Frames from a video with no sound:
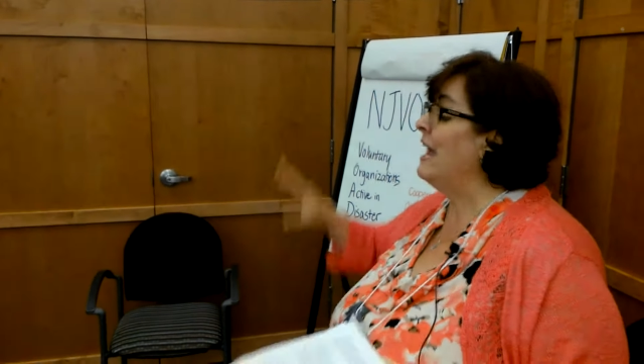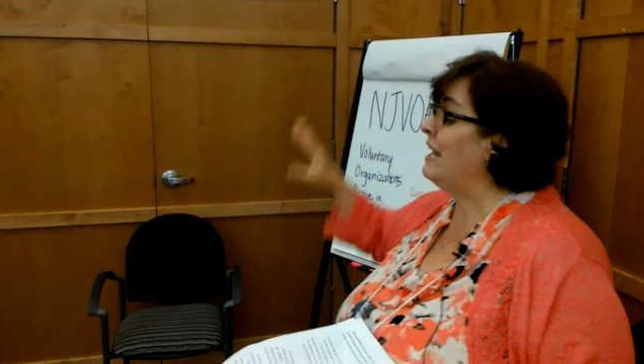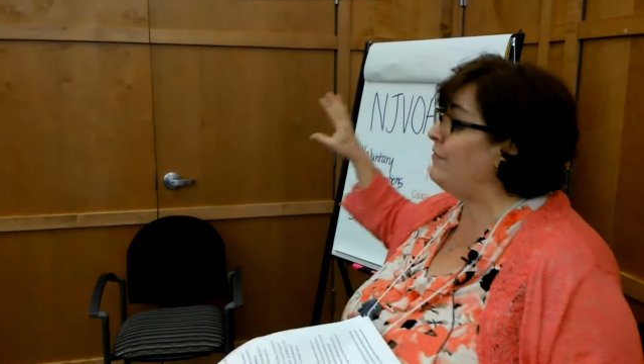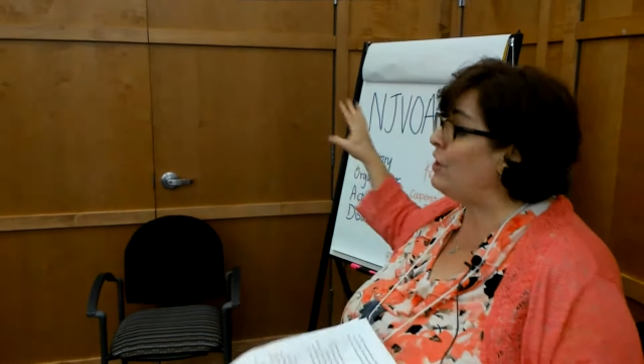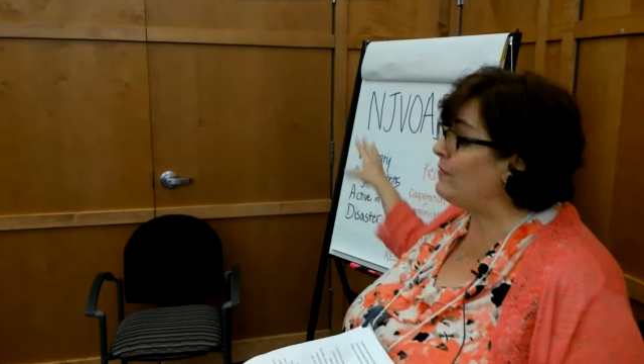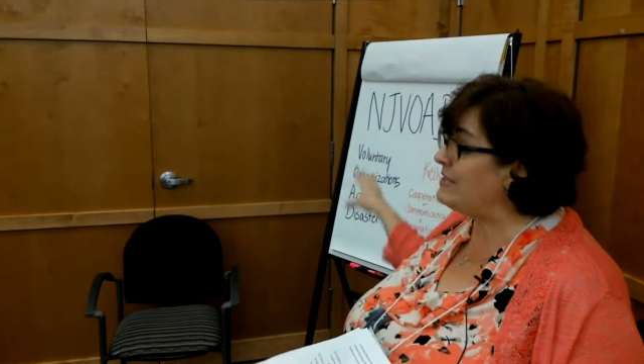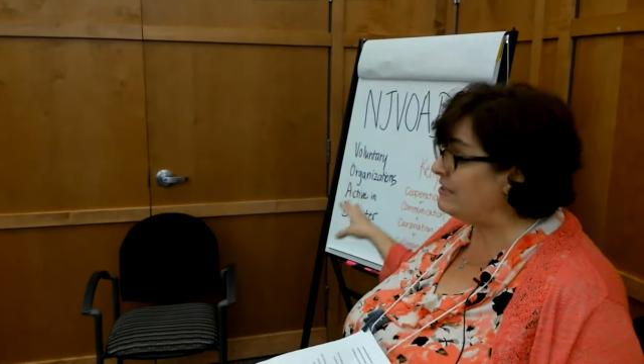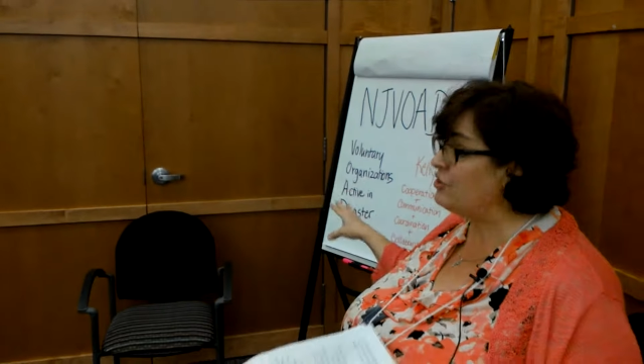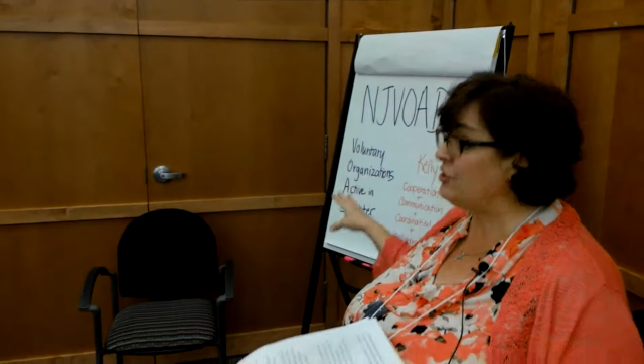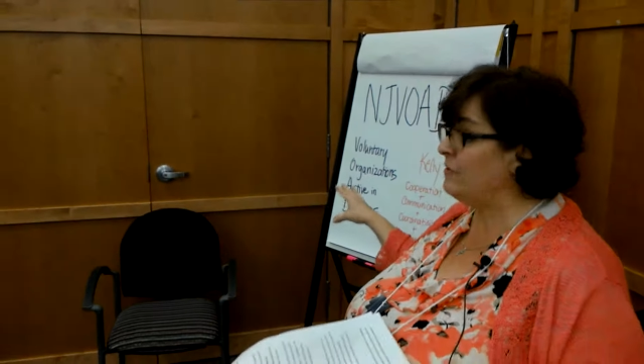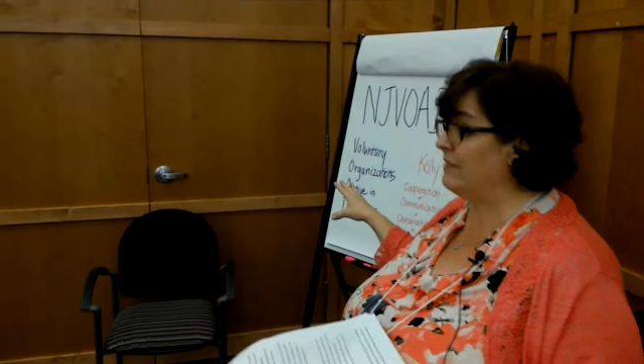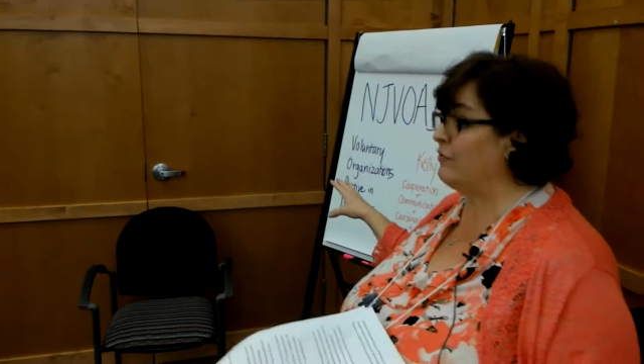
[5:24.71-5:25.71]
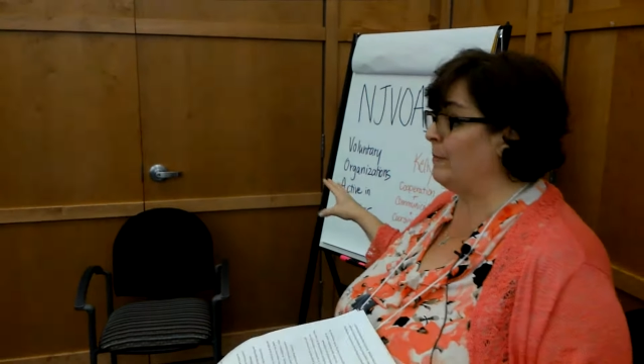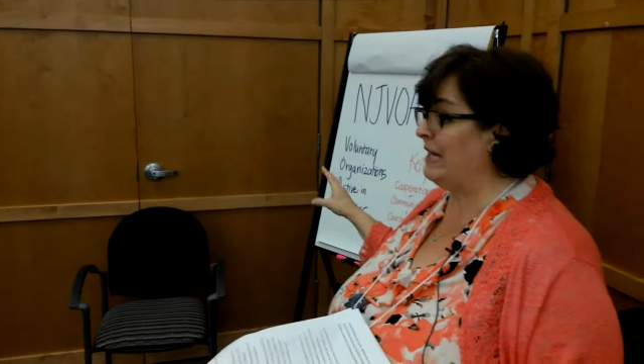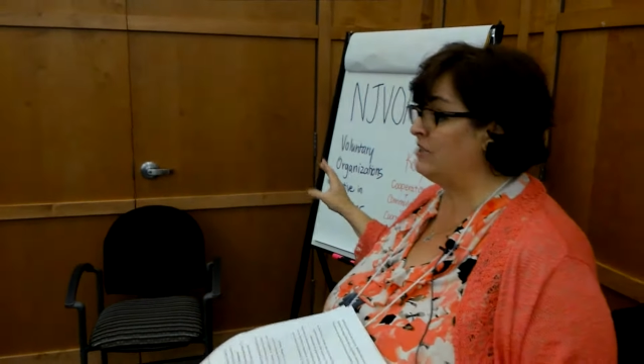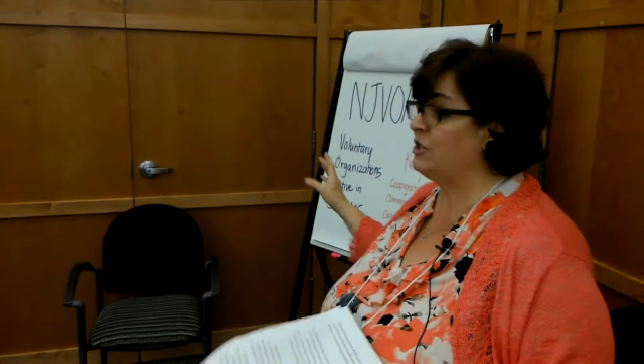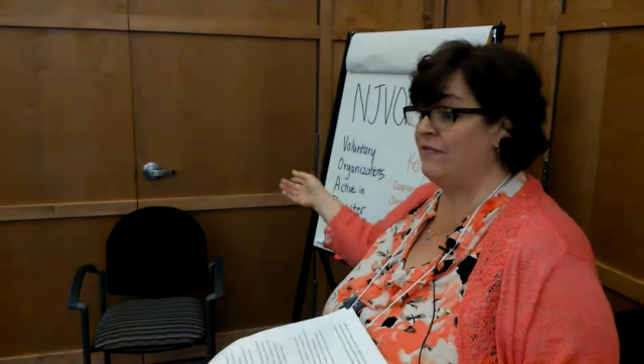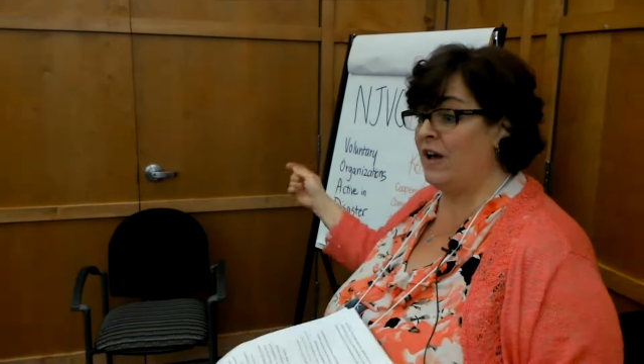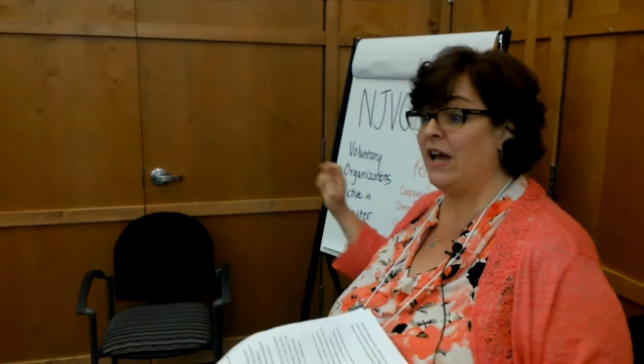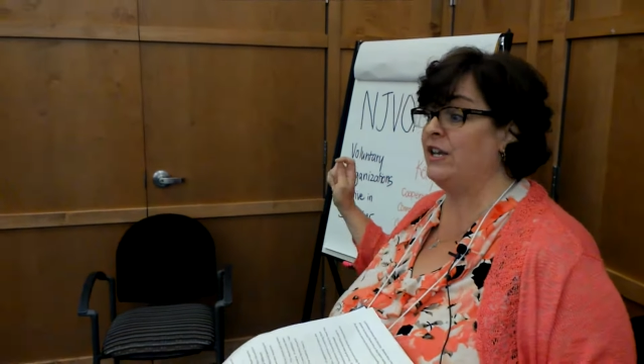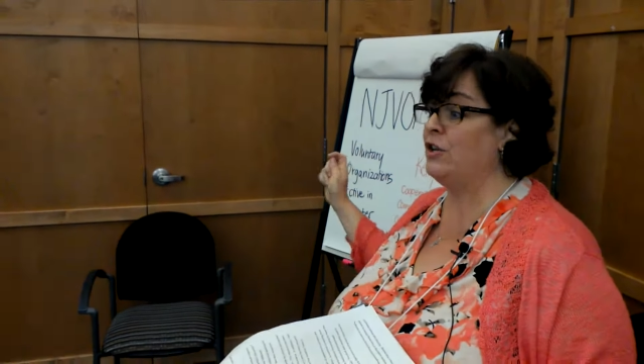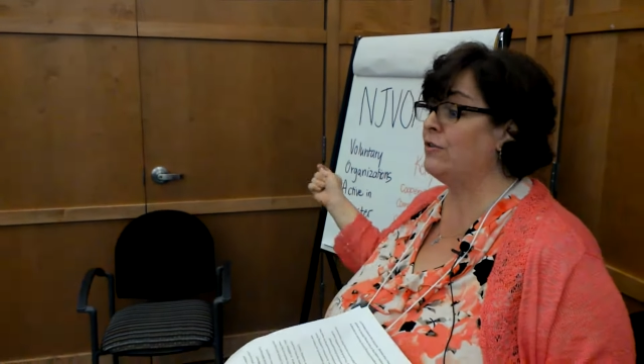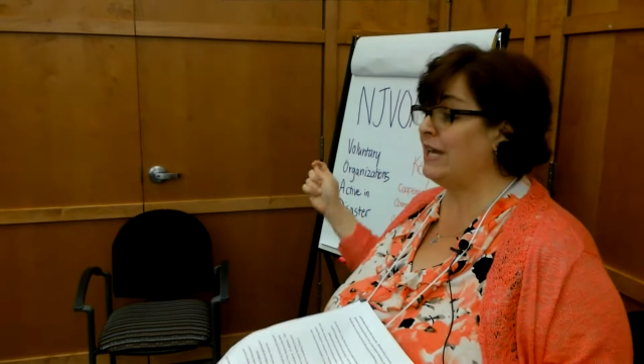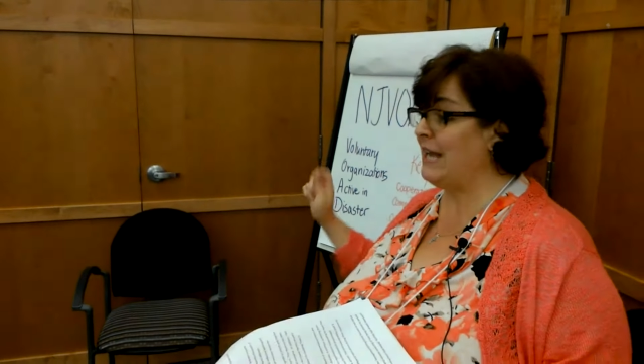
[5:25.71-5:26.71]
And if you have additional information,
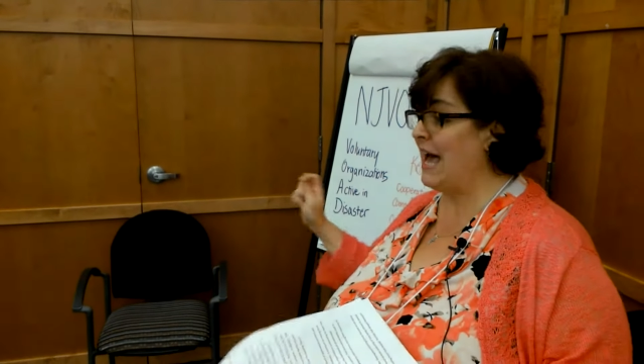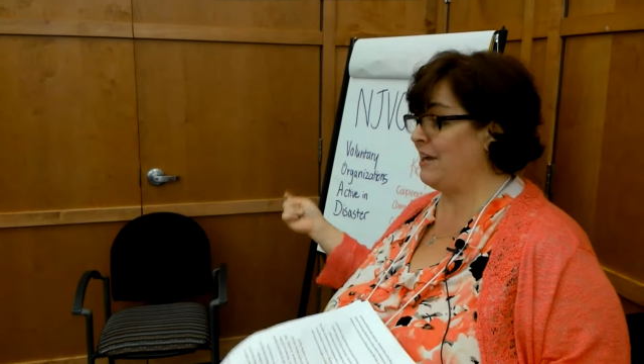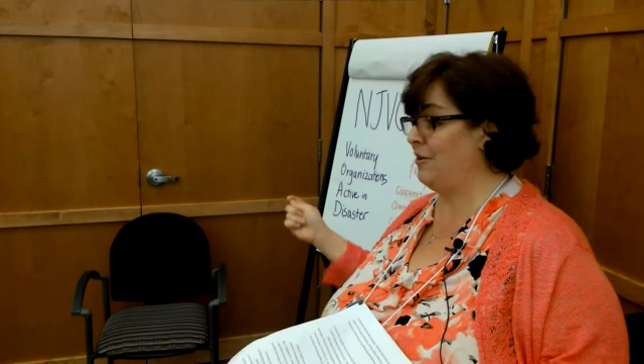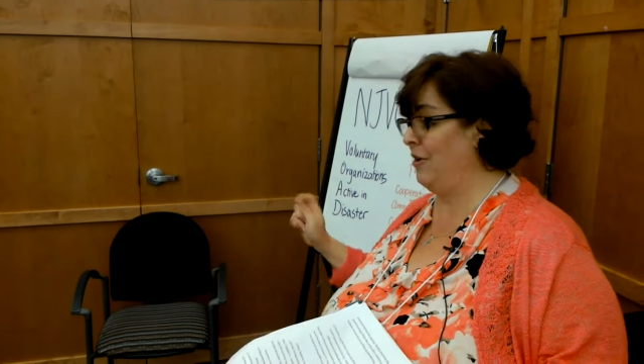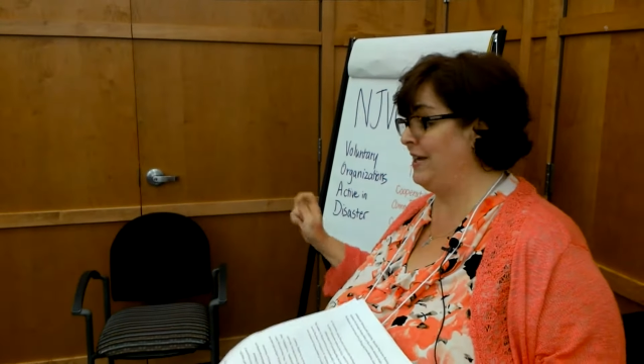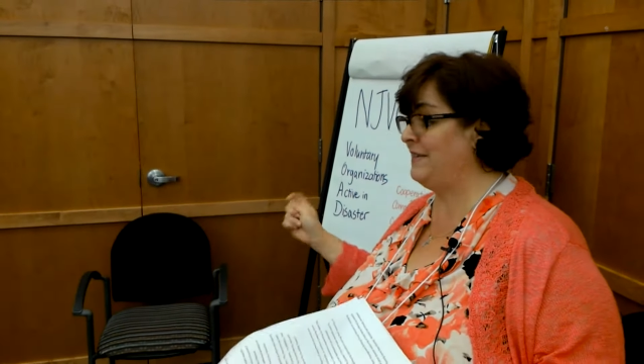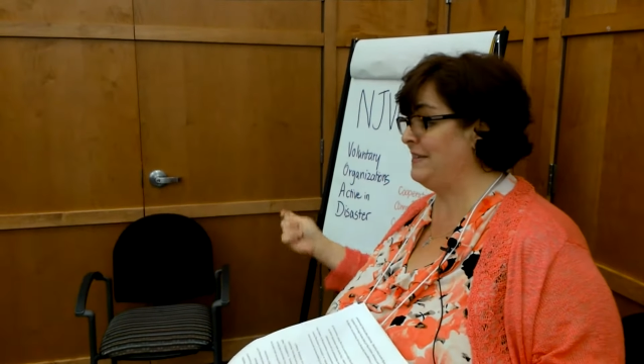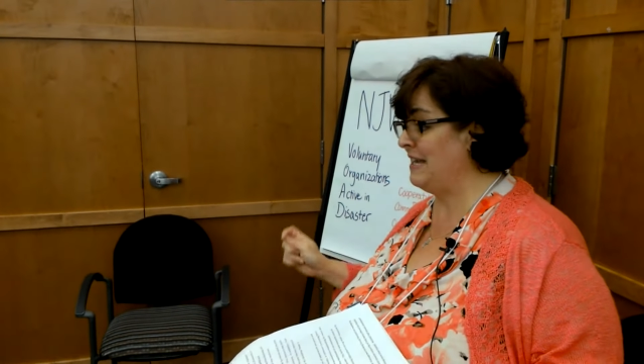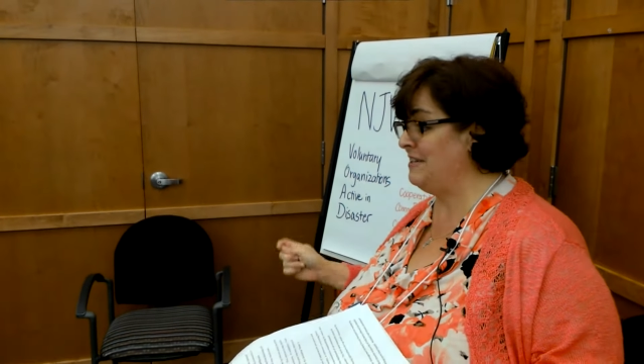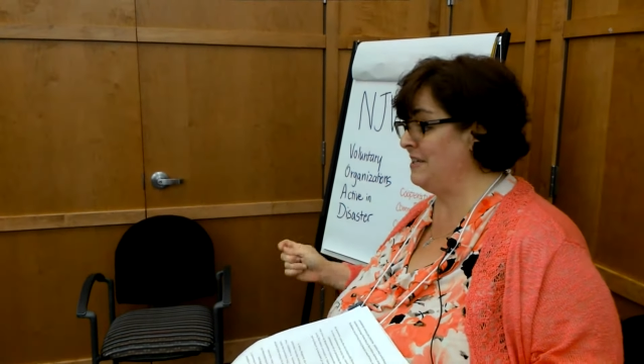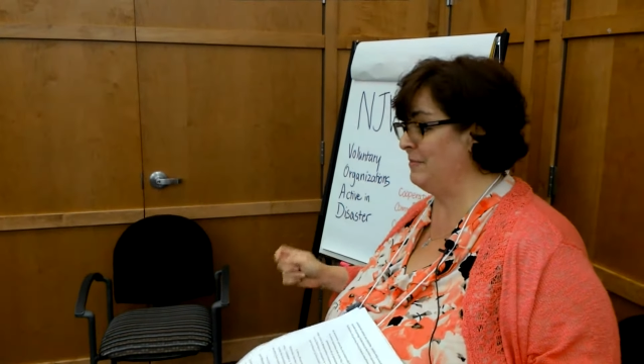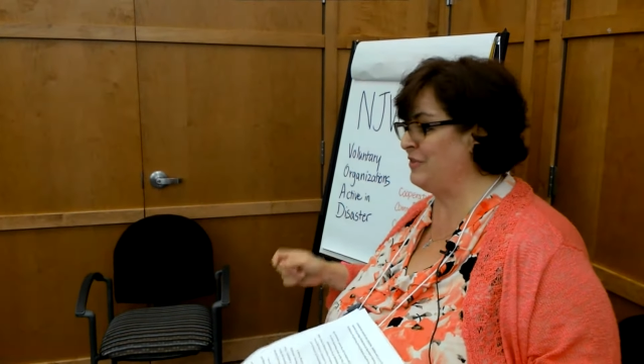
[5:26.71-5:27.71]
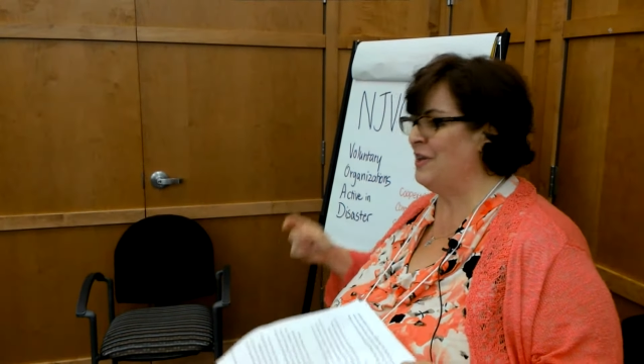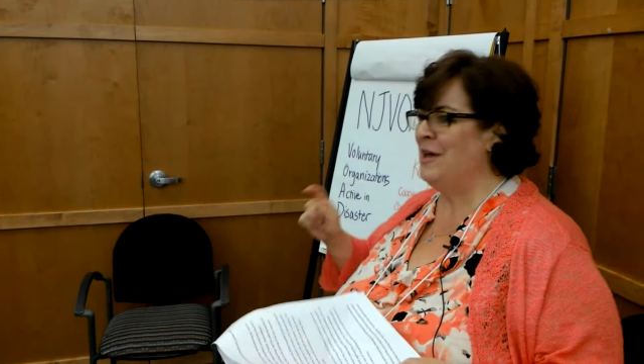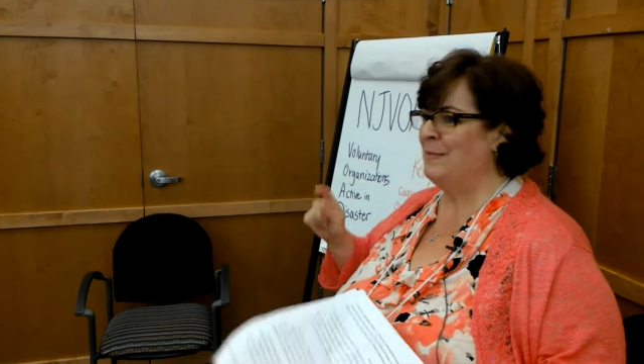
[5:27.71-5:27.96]
fine, you can add it on as addendums.